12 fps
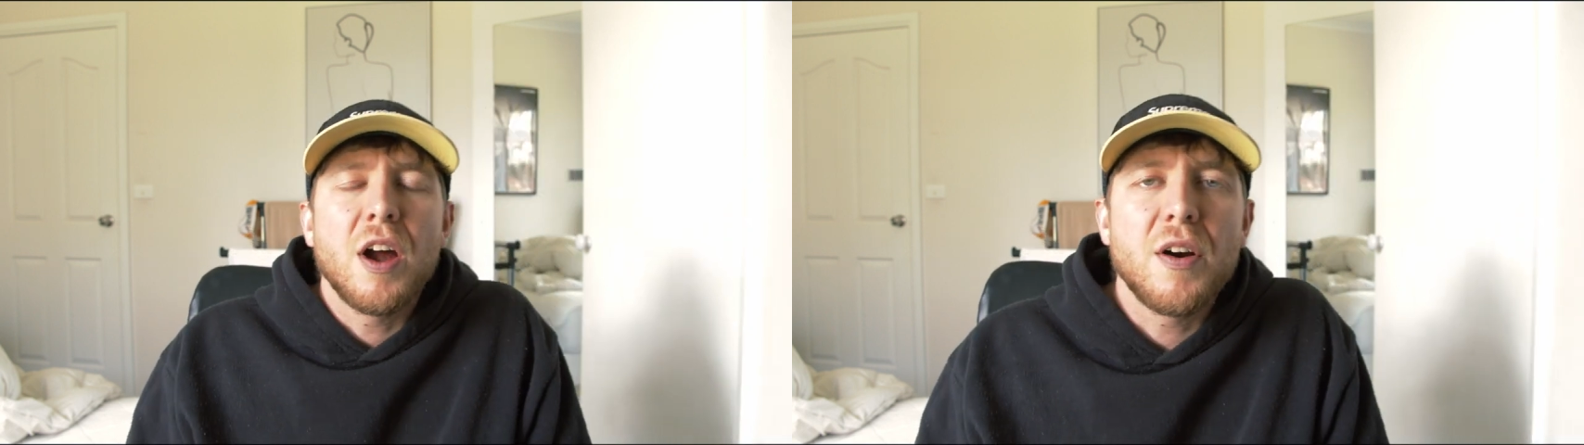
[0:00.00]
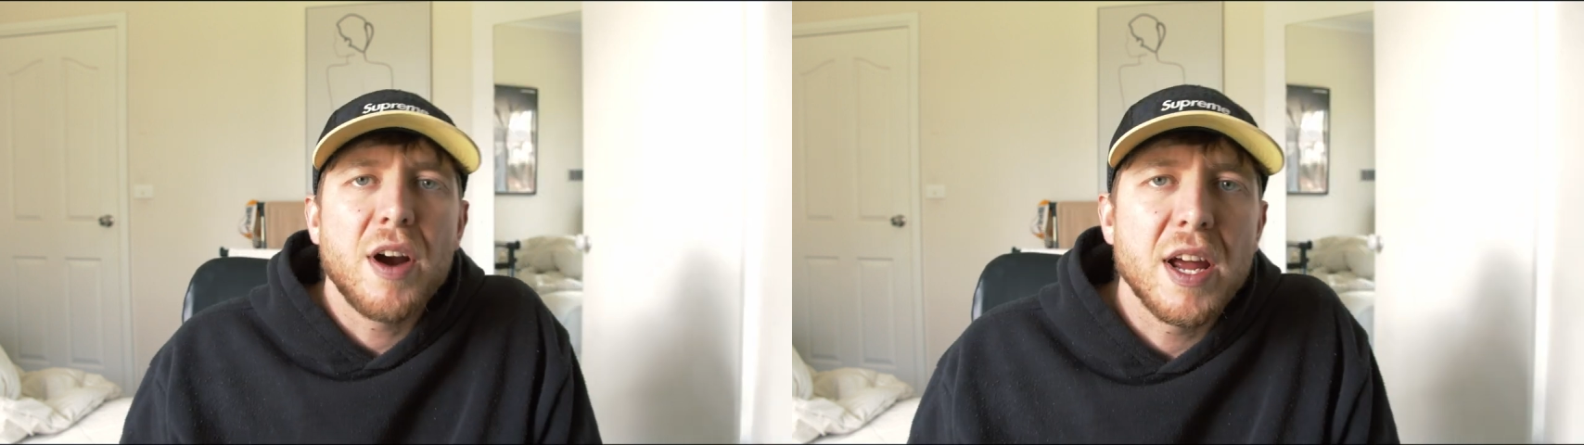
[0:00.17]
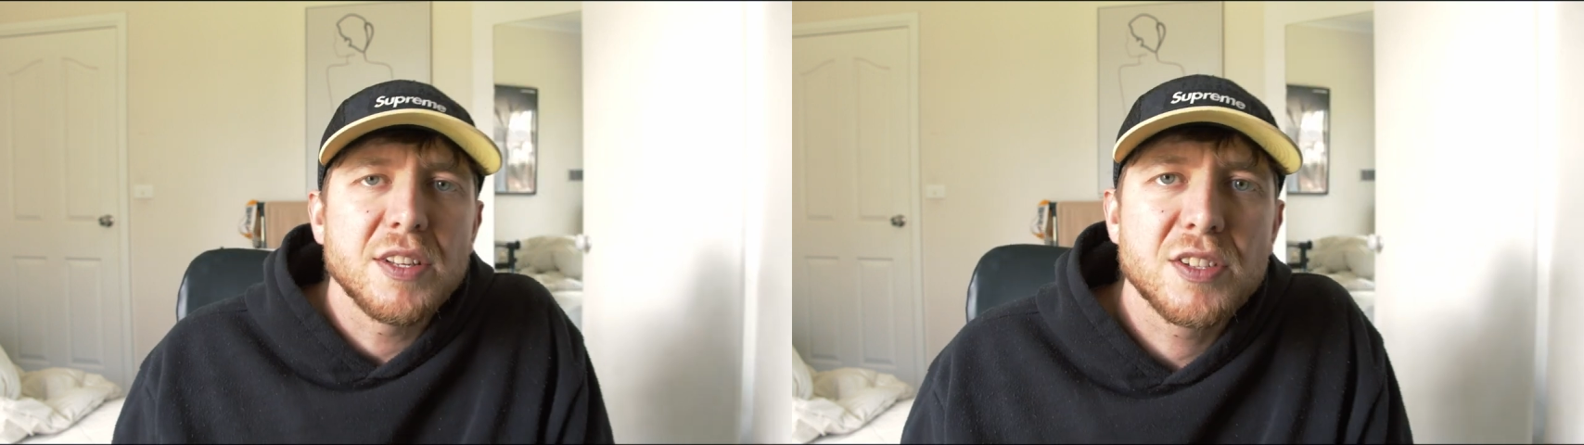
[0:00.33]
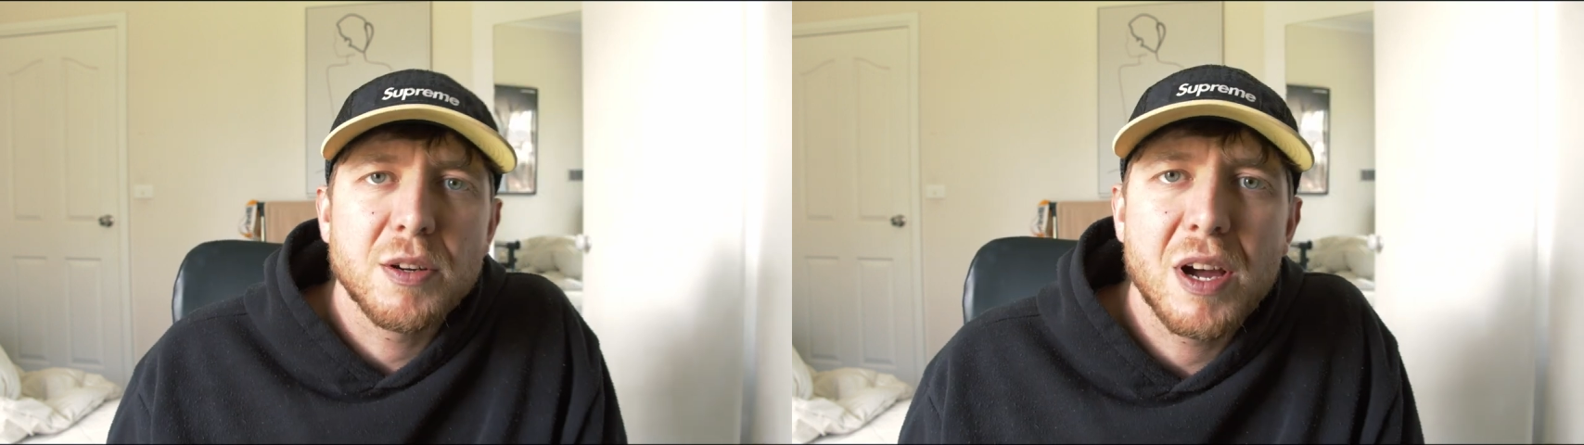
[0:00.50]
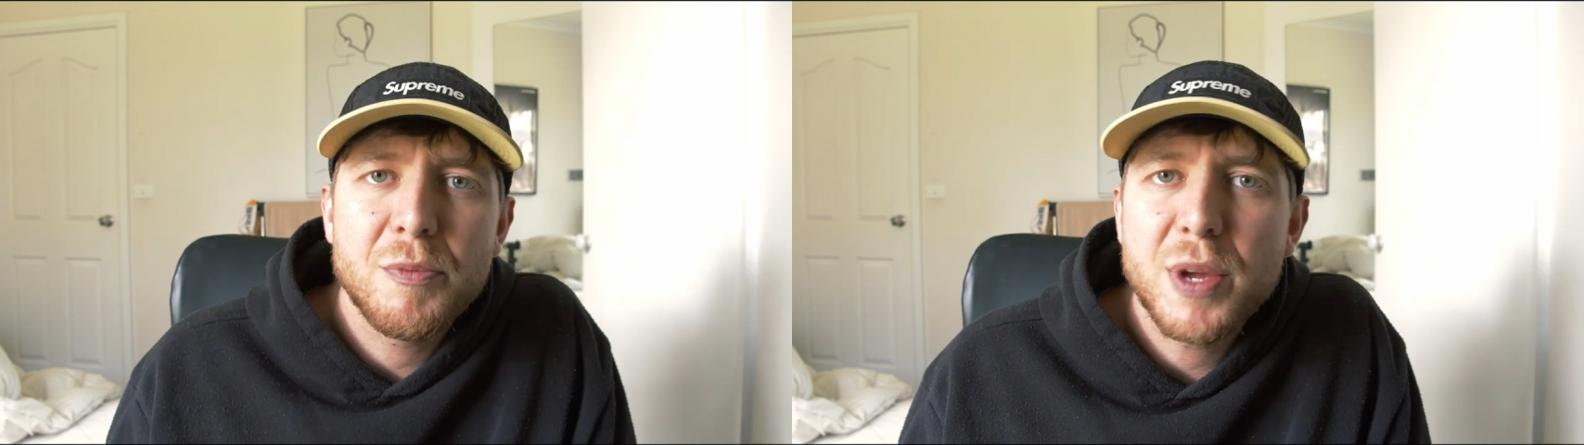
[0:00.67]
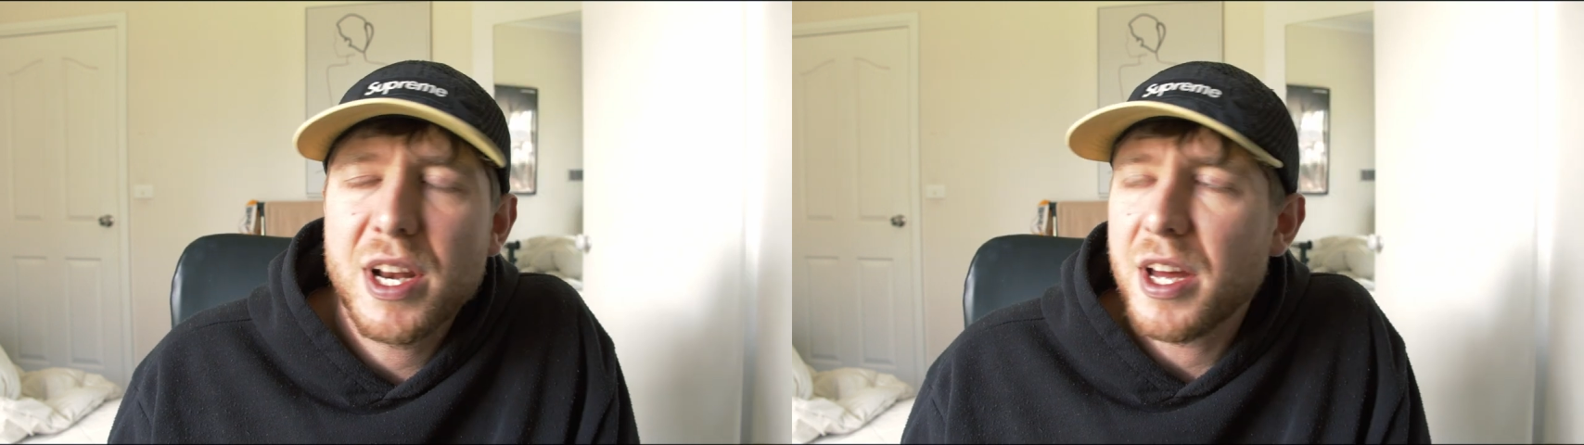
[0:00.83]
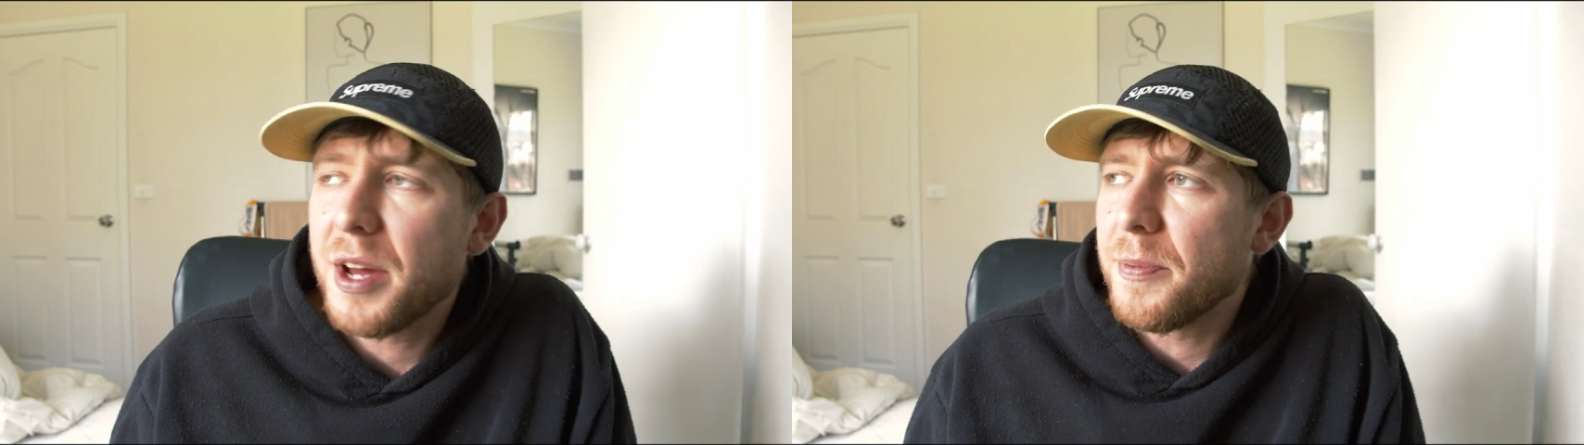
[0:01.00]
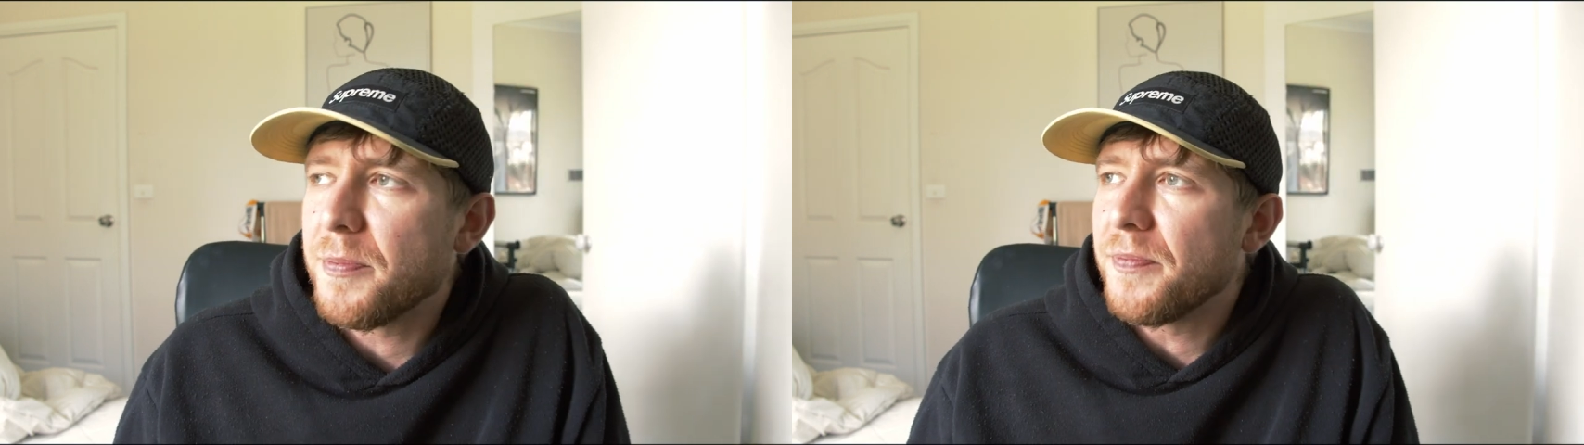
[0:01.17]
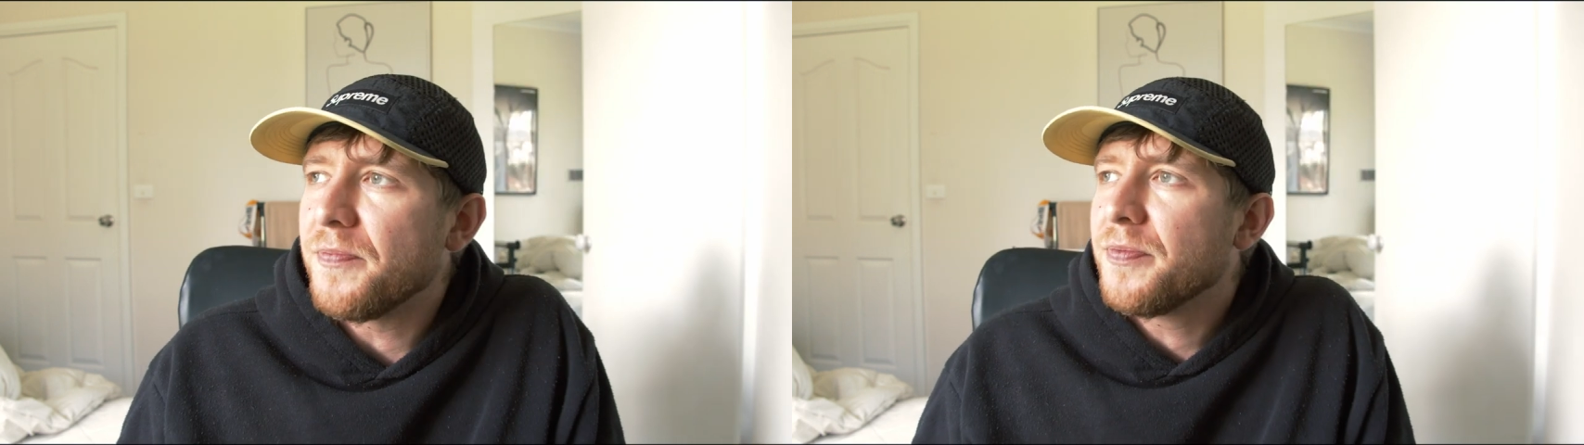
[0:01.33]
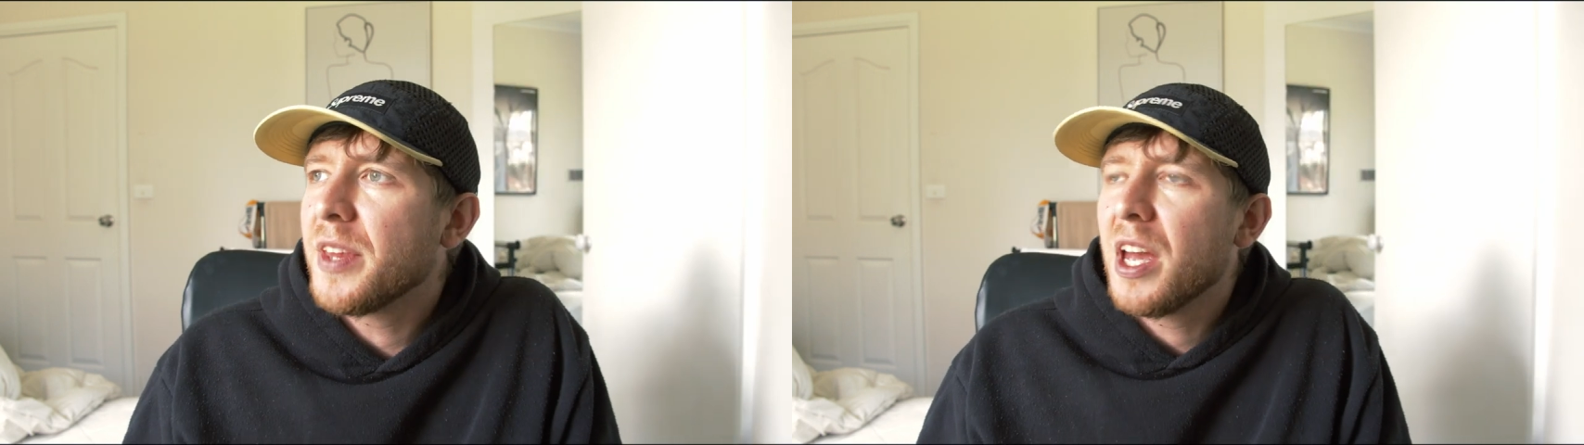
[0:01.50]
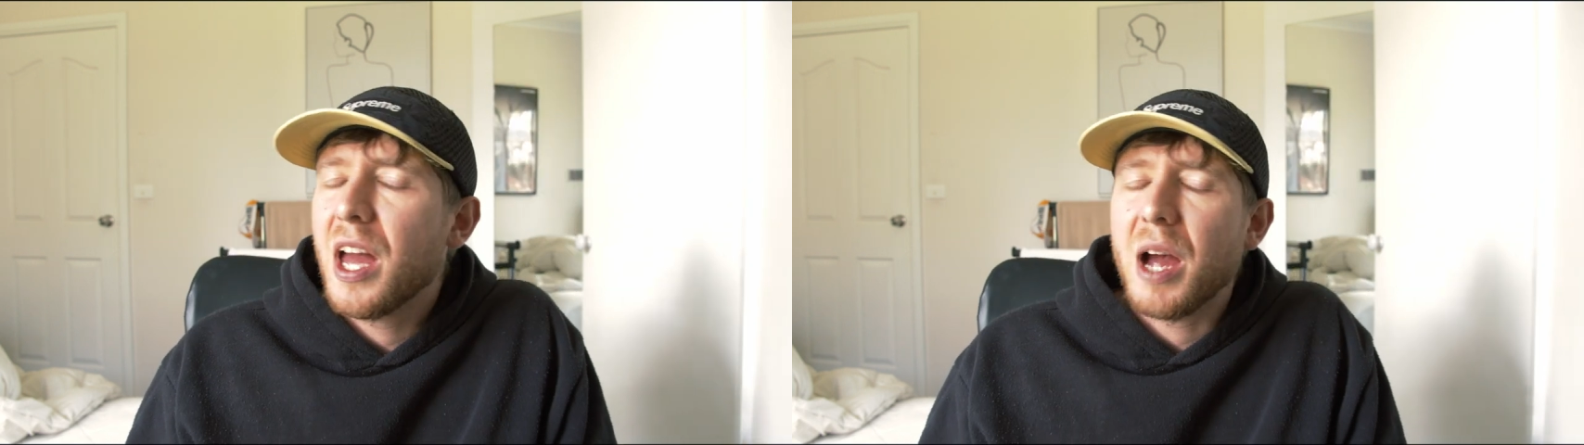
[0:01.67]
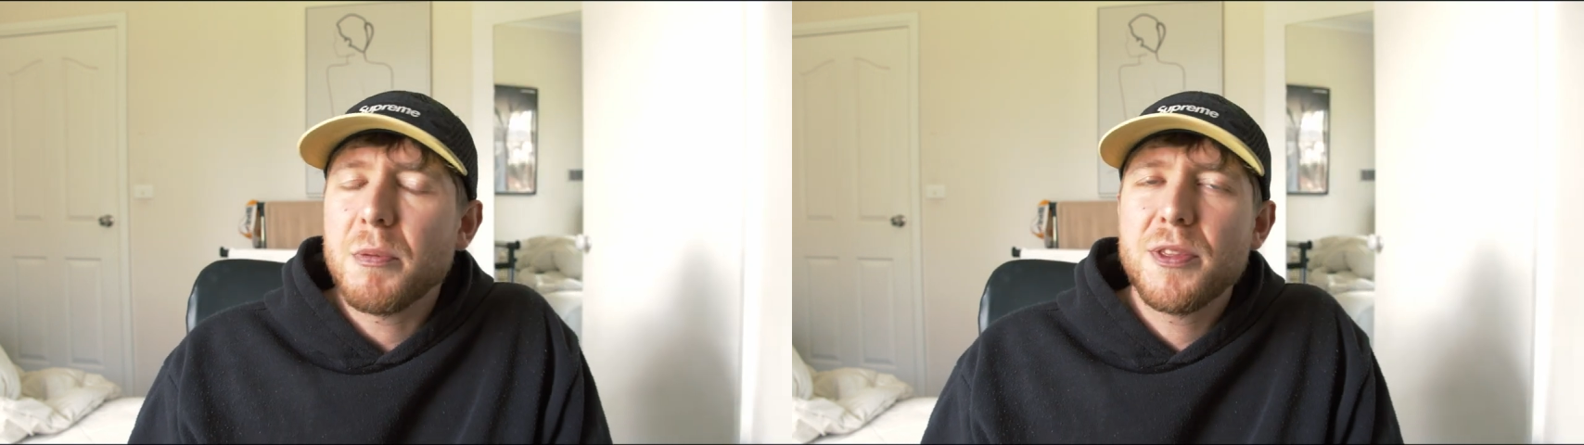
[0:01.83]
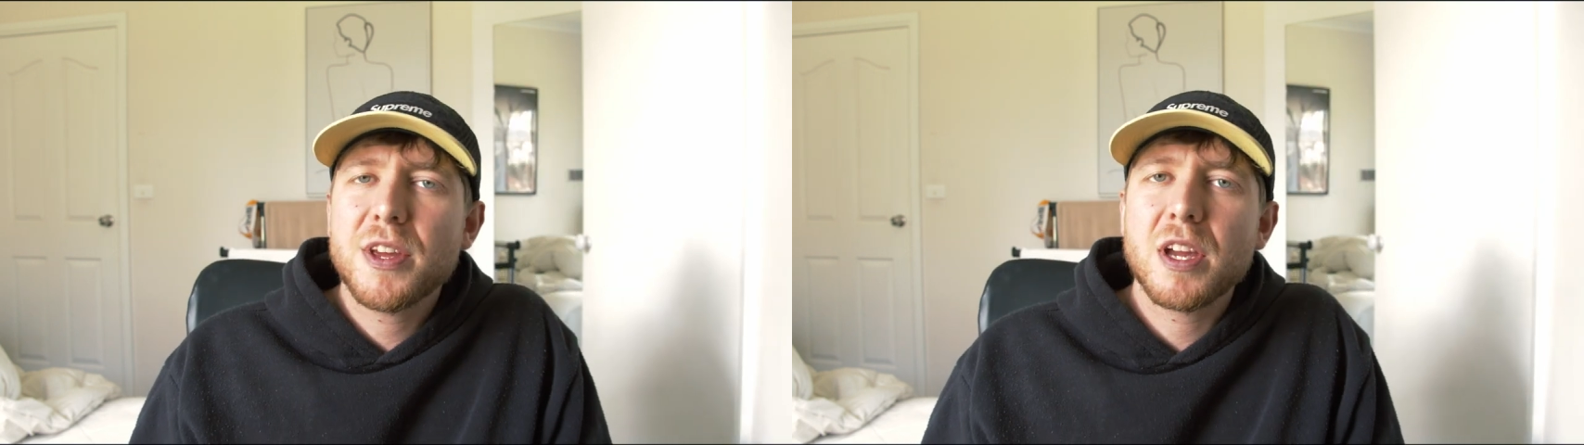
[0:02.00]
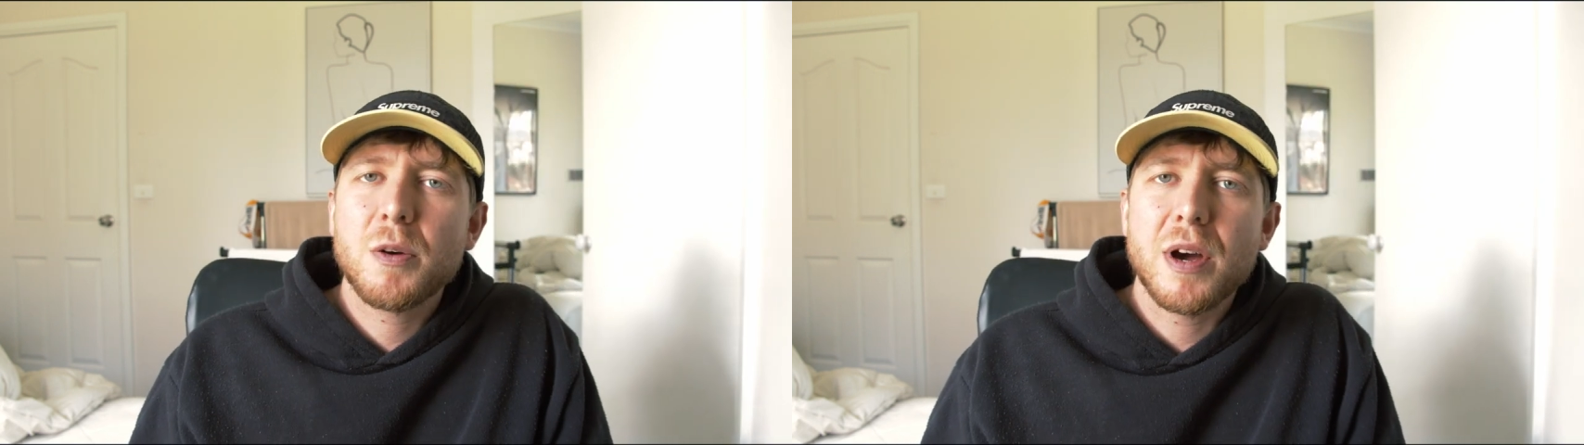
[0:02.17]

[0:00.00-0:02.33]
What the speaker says: All right, so I've been thinking